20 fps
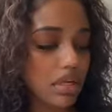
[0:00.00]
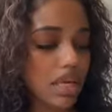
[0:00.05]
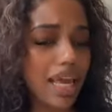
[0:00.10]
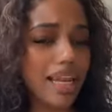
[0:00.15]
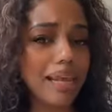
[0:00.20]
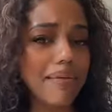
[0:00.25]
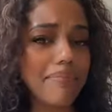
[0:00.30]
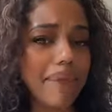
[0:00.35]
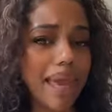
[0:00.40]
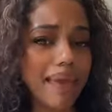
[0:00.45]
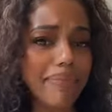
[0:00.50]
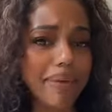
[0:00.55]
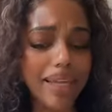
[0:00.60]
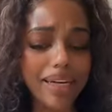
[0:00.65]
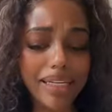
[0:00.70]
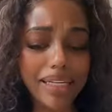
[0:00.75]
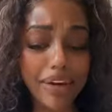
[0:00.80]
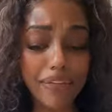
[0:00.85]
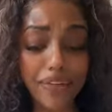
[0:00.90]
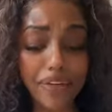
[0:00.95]
And it may be
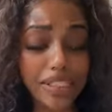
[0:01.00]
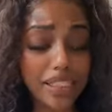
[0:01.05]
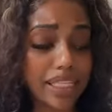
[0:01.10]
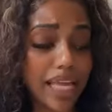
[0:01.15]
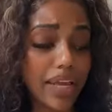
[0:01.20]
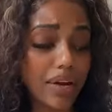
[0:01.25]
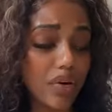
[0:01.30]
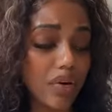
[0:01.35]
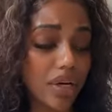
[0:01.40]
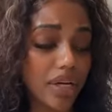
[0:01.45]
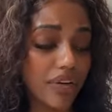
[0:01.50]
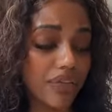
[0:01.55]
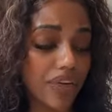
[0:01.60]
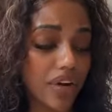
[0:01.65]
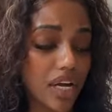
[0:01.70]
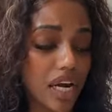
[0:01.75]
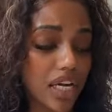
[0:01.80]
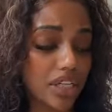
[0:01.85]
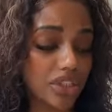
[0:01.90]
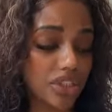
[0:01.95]
in a different state or a
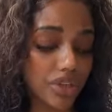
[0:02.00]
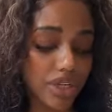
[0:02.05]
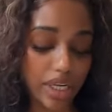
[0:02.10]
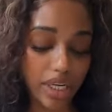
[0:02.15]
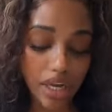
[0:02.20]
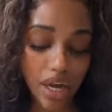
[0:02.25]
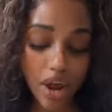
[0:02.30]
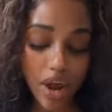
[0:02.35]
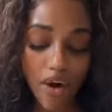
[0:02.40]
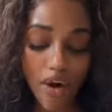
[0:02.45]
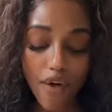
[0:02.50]
different country.